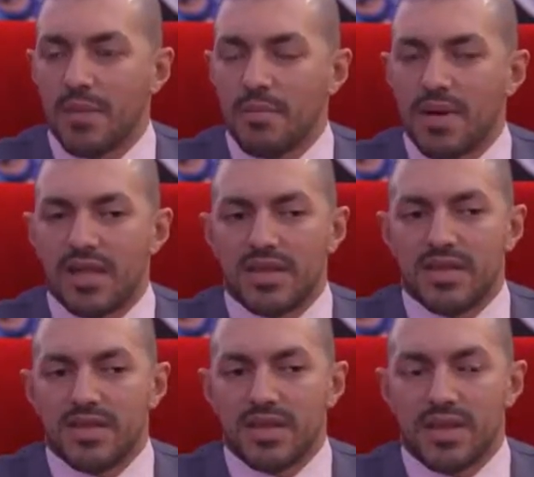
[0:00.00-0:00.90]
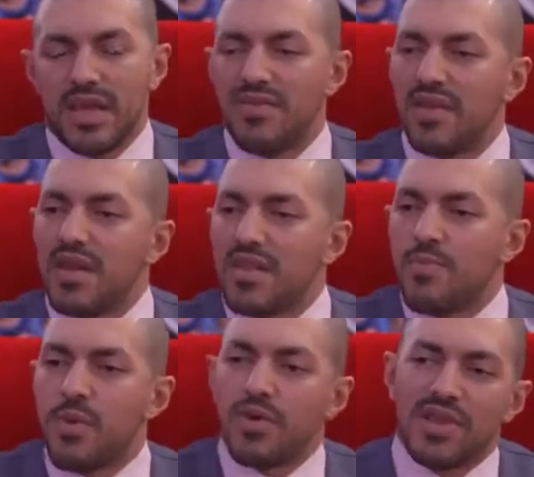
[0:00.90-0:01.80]
but even in
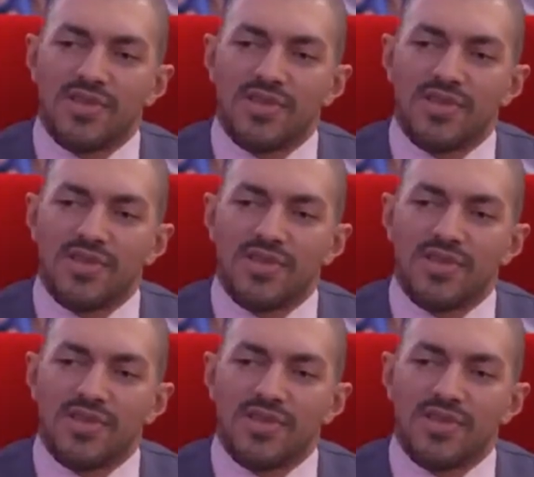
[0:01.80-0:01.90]
sport,